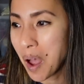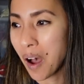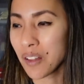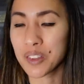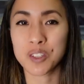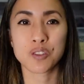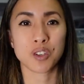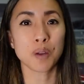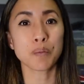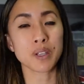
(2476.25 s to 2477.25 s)
on this
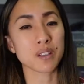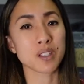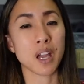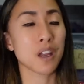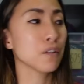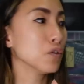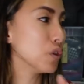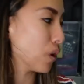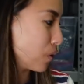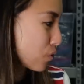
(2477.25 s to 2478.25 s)
trip because I have
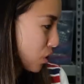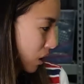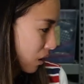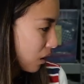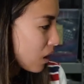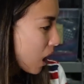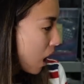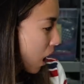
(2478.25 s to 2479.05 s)
no chill.